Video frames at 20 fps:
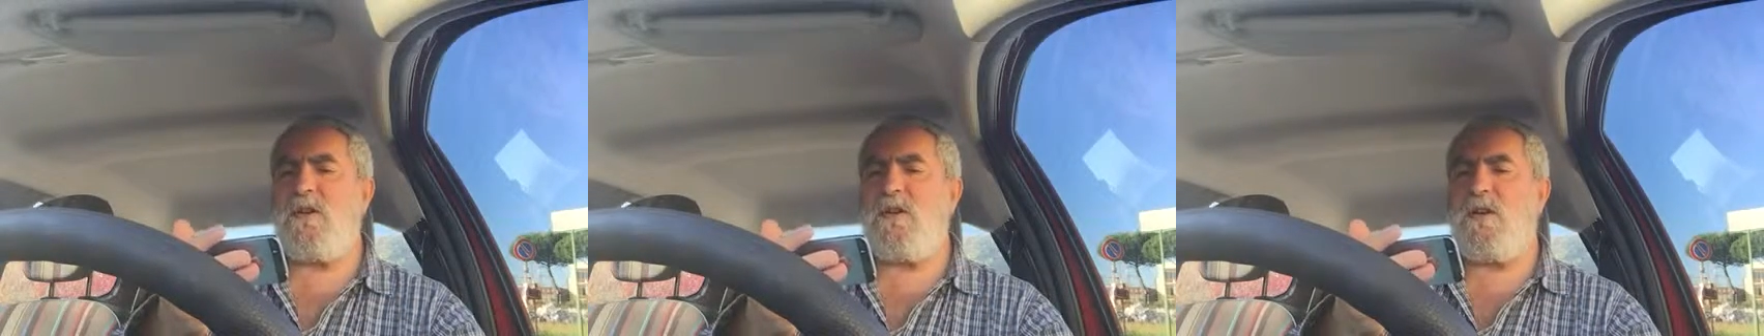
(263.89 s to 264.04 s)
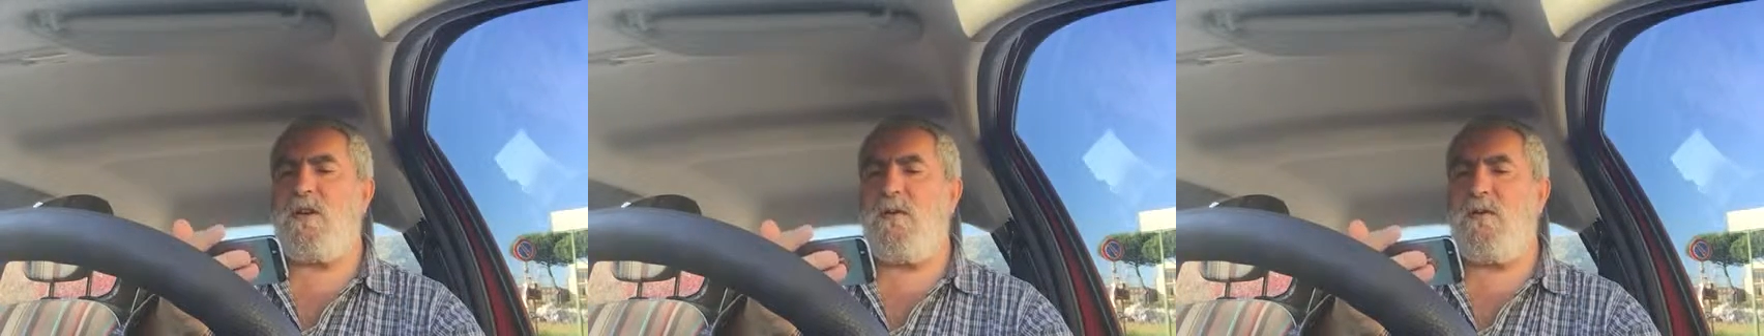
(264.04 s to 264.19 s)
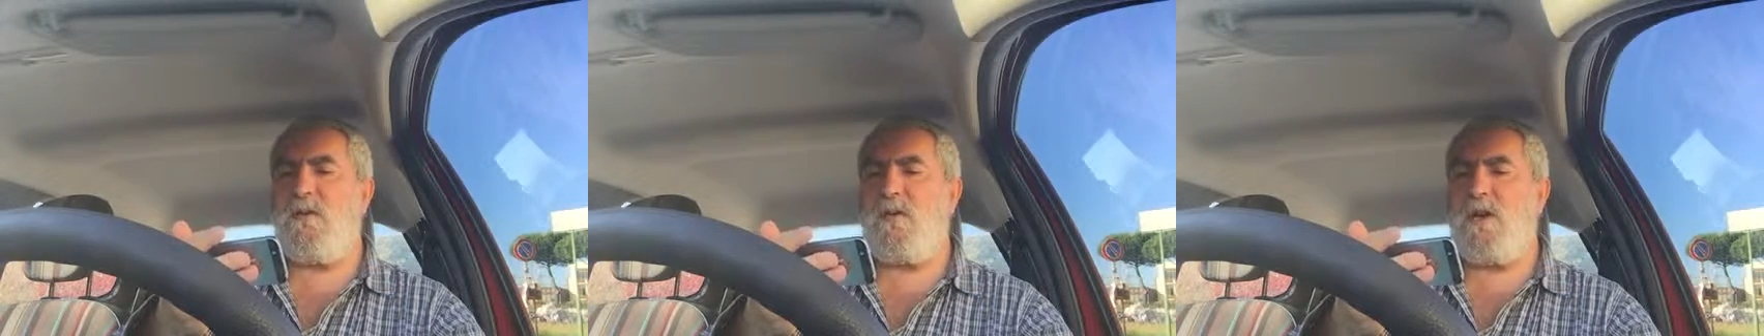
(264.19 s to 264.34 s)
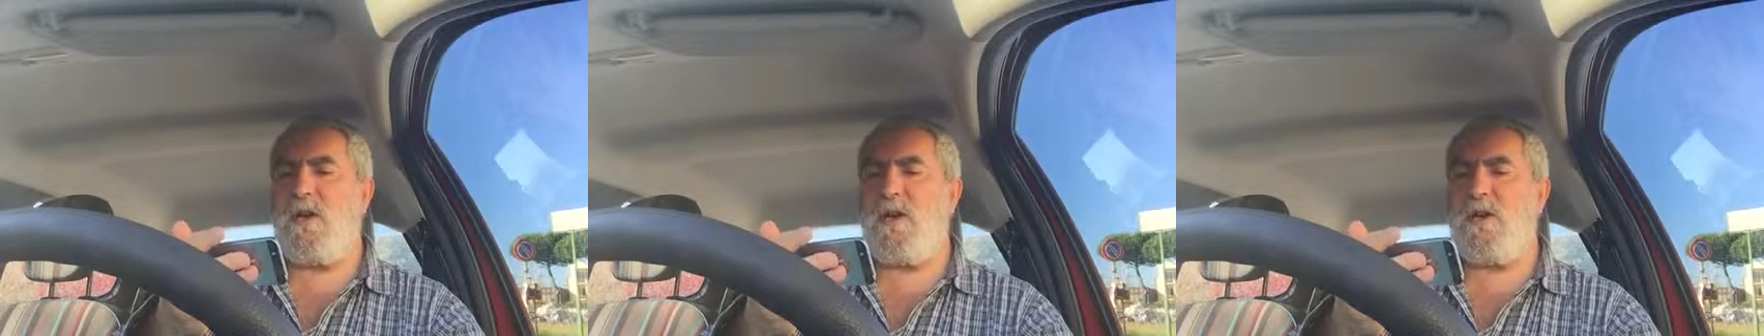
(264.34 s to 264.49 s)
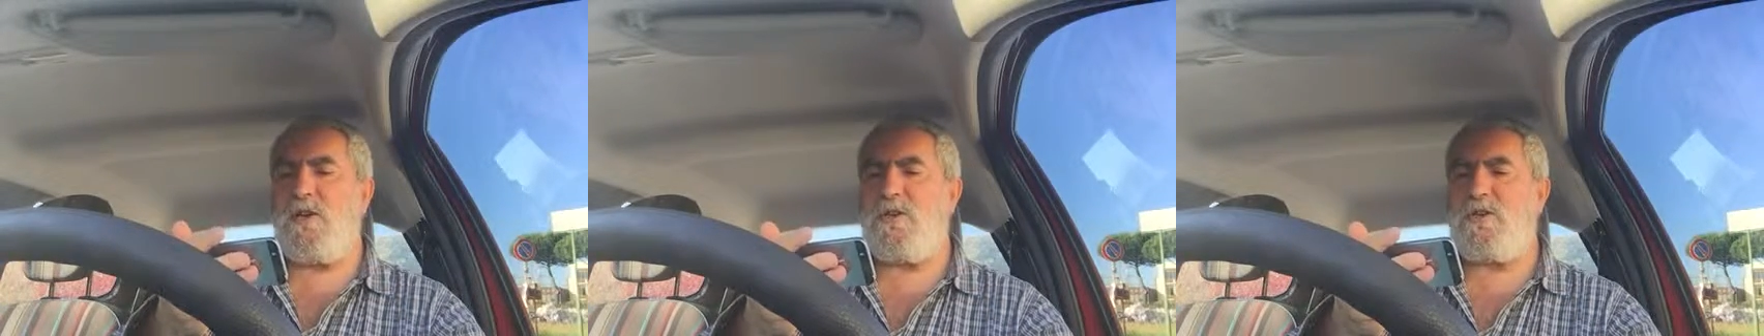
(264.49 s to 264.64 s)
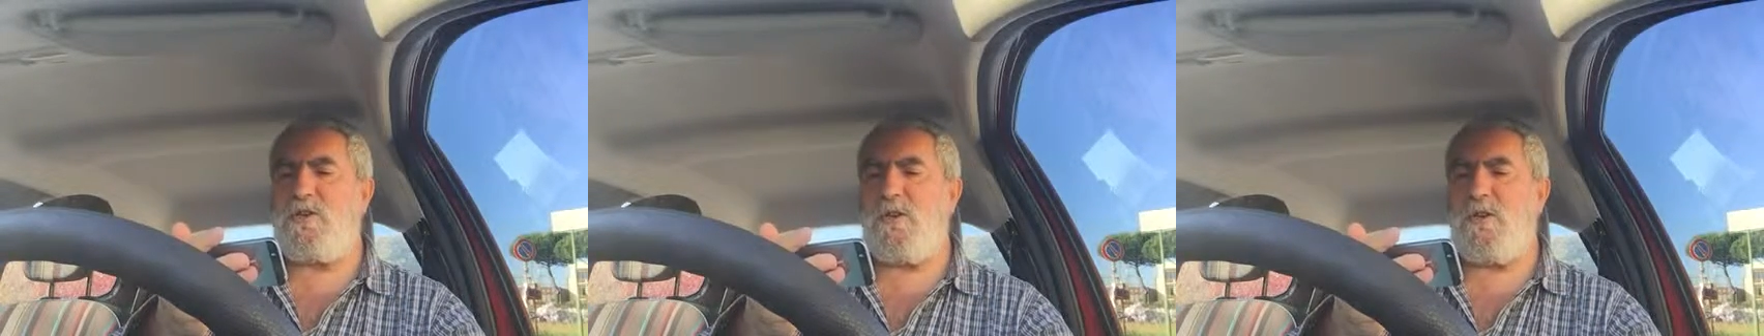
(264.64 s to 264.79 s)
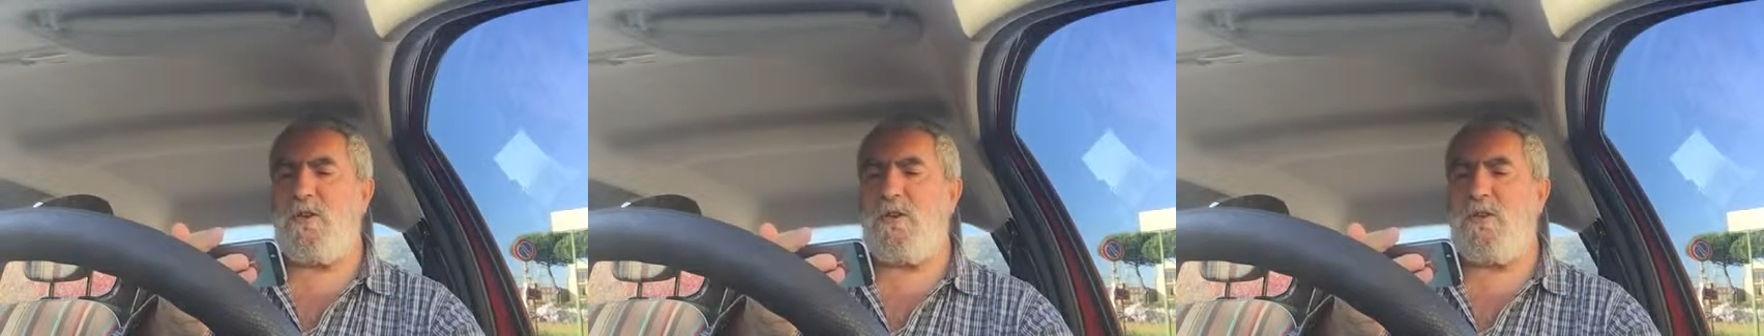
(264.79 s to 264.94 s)

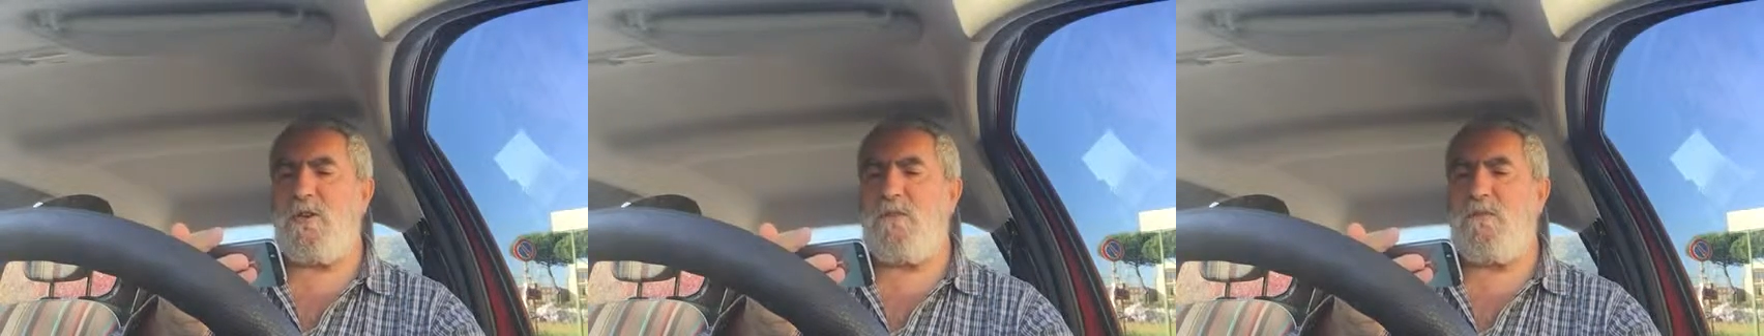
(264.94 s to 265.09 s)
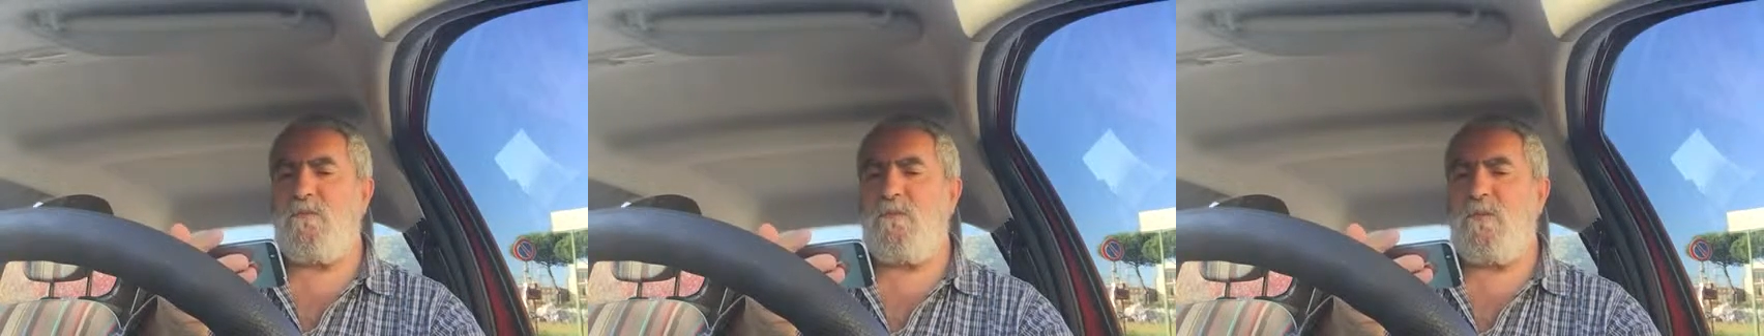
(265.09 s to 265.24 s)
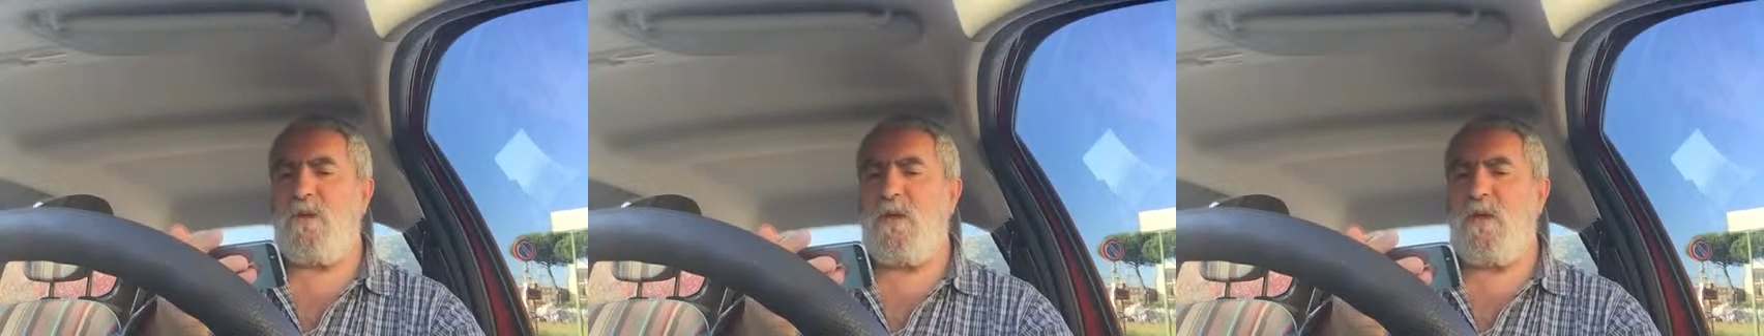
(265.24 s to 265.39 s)
revocation.